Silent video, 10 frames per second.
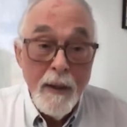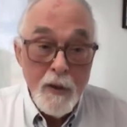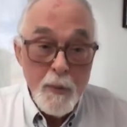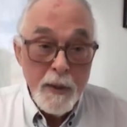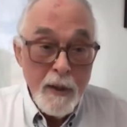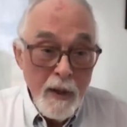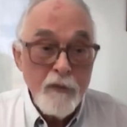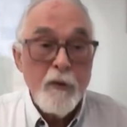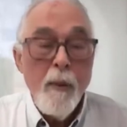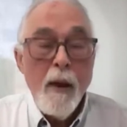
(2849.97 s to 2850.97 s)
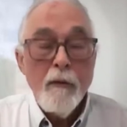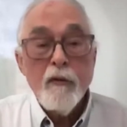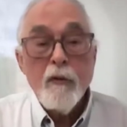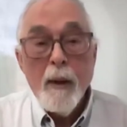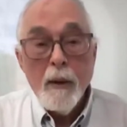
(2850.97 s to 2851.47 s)
It's been
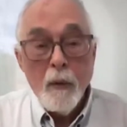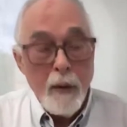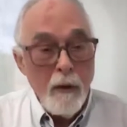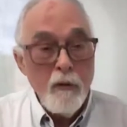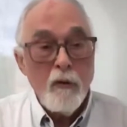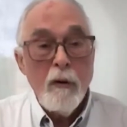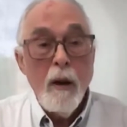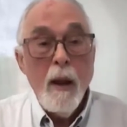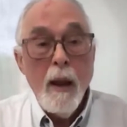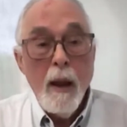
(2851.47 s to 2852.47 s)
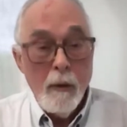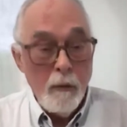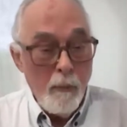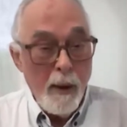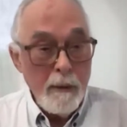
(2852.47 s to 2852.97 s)
customized to my location
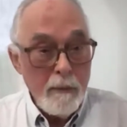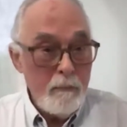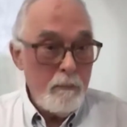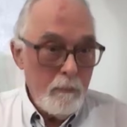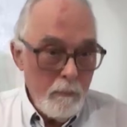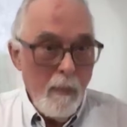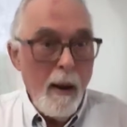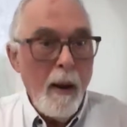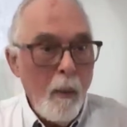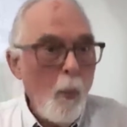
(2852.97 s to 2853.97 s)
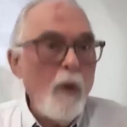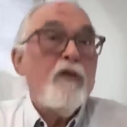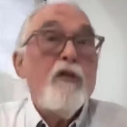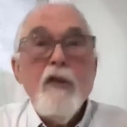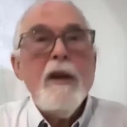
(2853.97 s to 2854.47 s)
and to my
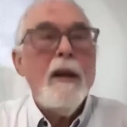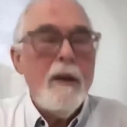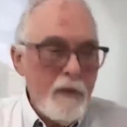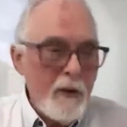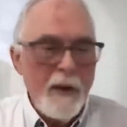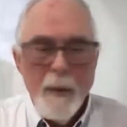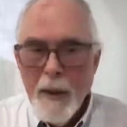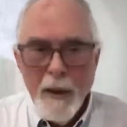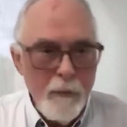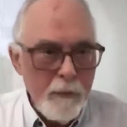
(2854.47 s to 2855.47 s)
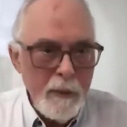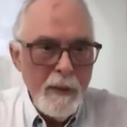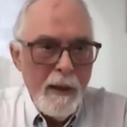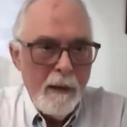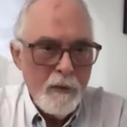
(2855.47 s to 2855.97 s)
wants and needs that they may have
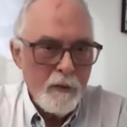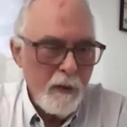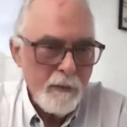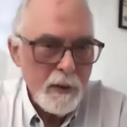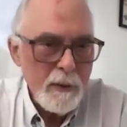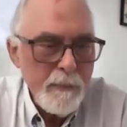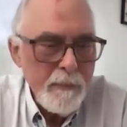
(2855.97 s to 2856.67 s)
discovered.